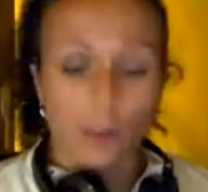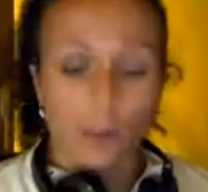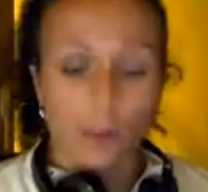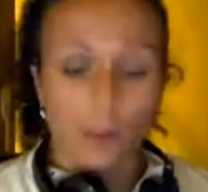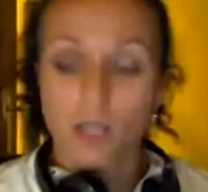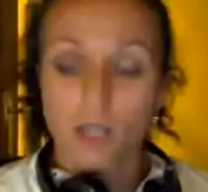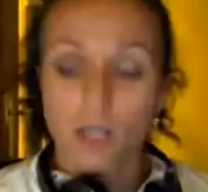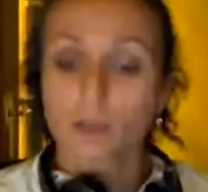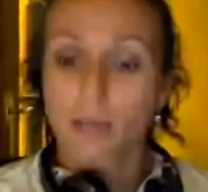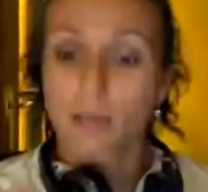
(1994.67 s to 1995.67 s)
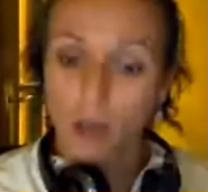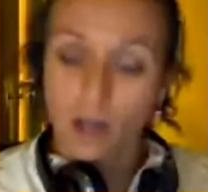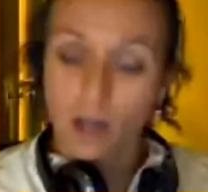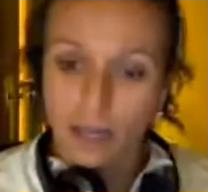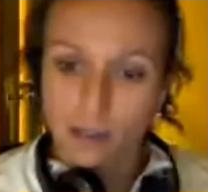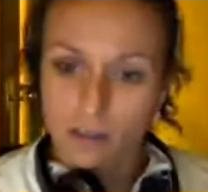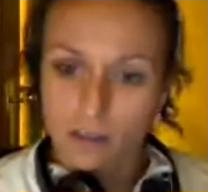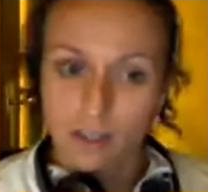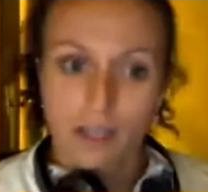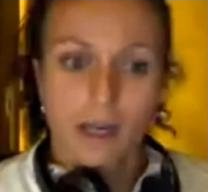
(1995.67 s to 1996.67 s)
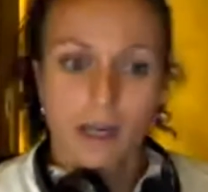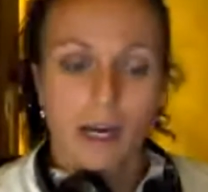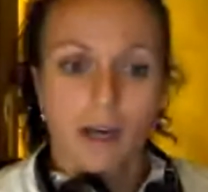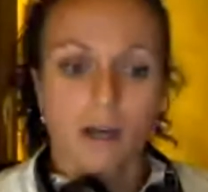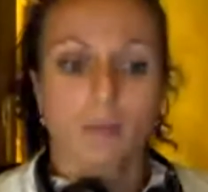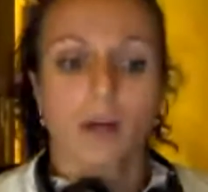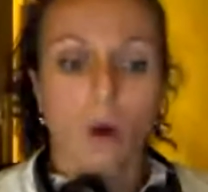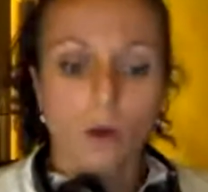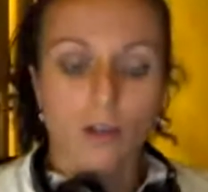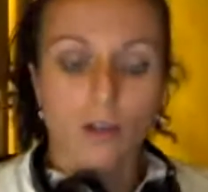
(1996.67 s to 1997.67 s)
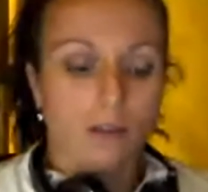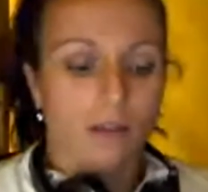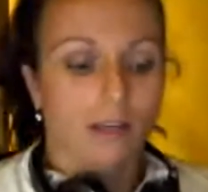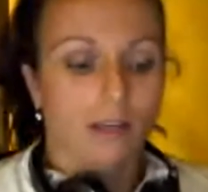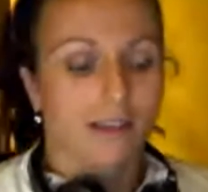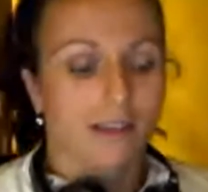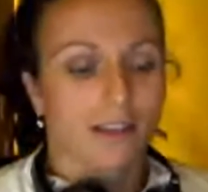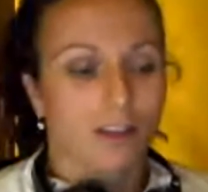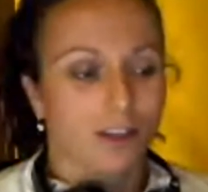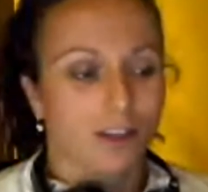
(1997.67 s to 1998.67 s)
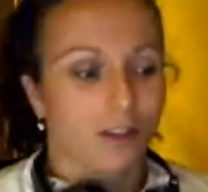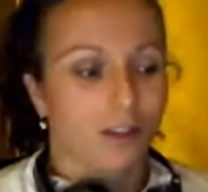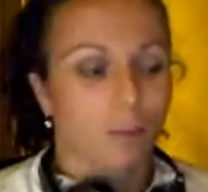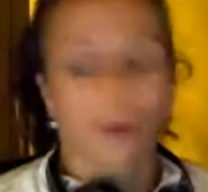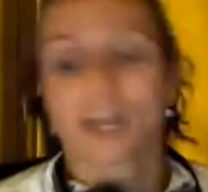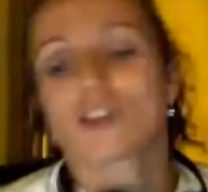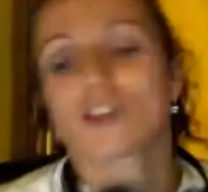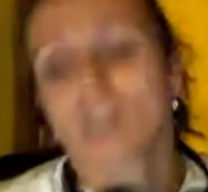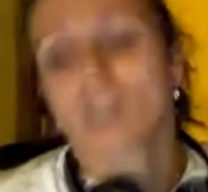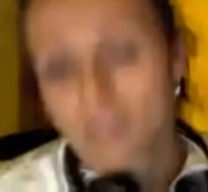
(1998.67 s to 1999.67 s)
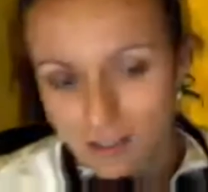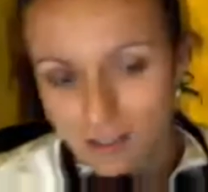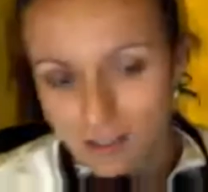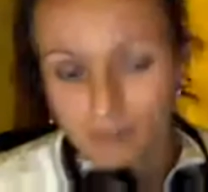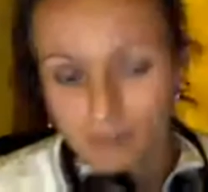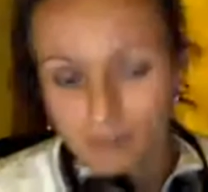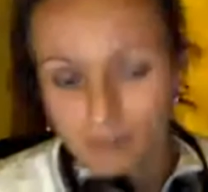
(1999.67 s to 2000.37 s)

so he would make the contacts, but all the production